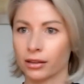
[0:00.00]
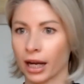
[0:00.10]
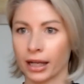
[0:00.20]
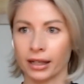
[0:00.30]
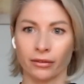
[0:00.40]

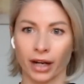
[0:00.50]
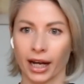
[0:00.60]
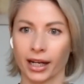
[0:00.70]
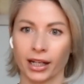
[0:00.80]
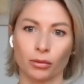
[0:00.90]
I never
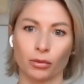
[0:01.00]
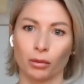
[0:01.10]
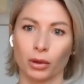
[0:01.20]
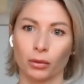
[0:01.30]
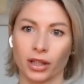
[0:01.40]
had any
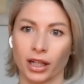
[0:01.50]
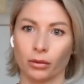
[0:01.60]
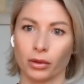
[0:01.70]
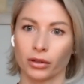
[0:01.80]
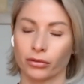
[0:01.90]
problem with
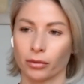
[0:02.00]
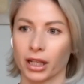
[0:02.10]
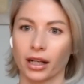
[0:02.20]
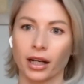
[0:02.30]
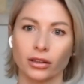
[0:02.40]
anyone from
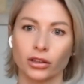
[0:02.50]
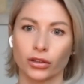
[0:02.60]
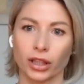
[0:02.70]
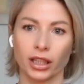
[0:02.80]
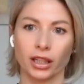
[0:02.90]
that
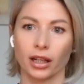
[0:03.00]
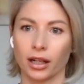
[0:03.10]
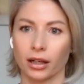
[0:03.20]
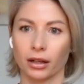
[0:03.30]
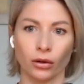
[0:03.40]
country
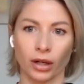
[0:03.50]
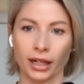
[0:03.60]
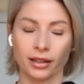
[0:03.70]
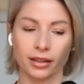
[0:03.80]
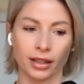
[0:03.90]
or
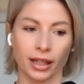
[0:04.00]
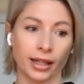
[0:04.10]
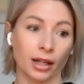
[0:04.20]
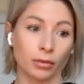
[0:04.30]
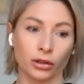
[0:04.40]
anything like
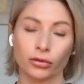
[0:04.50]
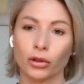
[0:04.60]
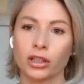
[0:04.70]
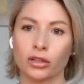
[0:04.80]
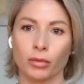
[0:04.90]
that. But of
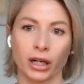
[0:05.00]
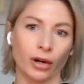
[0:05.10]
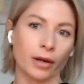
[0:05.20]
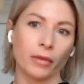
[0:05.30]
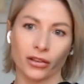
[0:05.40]
course, my
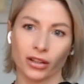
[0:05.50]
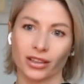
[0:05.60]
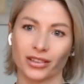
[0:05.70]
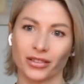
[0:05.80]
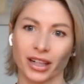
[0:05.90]

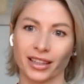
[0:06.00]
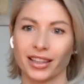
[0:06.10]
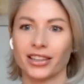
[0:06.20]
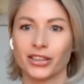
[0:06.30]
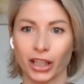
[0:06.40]
grandmother, right?
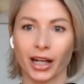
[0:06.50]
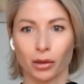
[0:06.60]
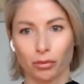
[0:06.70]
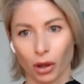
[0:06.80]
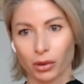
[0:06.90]
She had
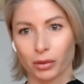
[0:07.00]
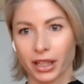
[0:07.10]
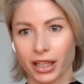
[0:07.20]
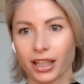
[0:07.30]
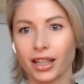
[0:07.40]
a problem
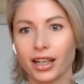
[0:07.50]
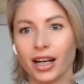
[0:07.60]
there.